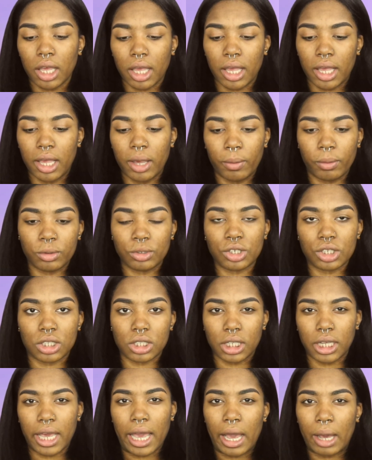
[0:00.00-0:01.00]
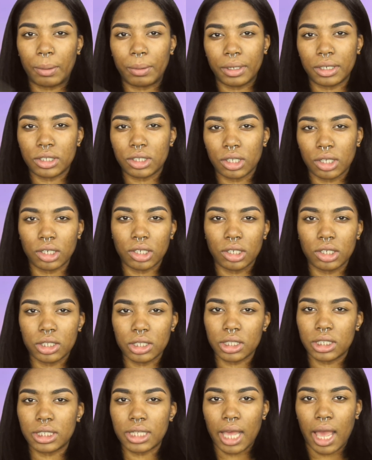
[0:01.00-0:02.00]
And we'll just see how it
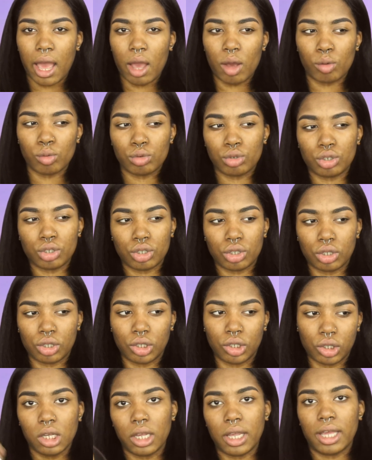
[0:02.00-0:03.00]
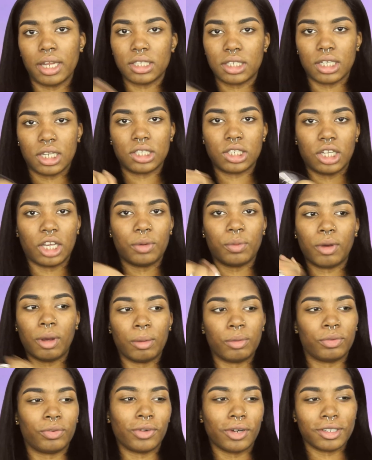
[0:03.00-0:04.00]
turns out. And it says shake
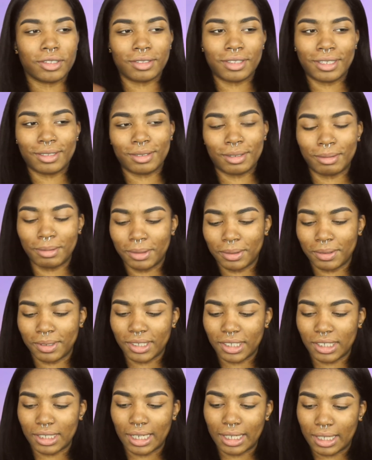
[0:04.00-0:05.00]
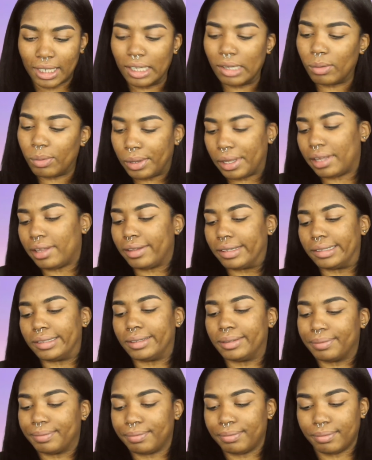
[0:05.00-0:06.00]
well before, so that's what I'm doing. Shaking well.
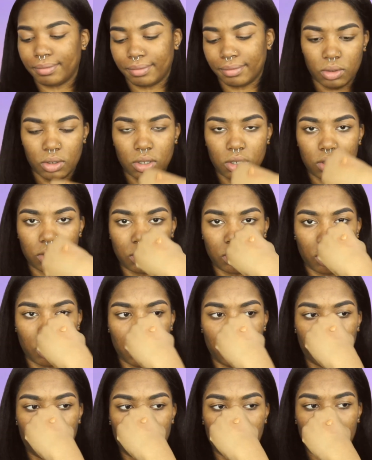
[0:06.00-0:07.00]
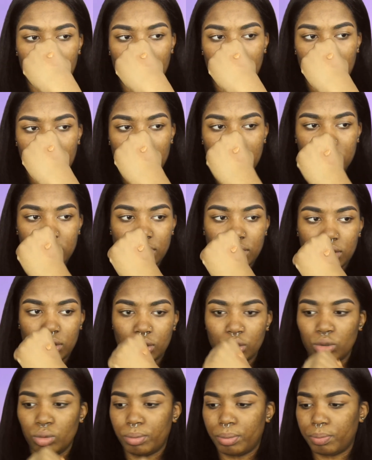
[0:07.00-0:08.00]
I'm gonna start off with like
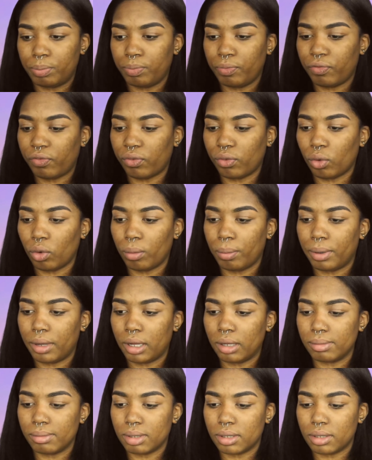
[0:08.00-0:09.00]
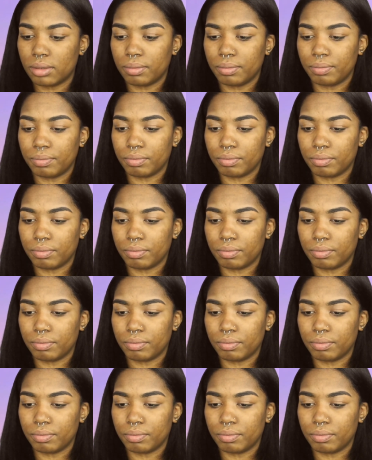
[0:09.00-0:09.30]
2 full pumps.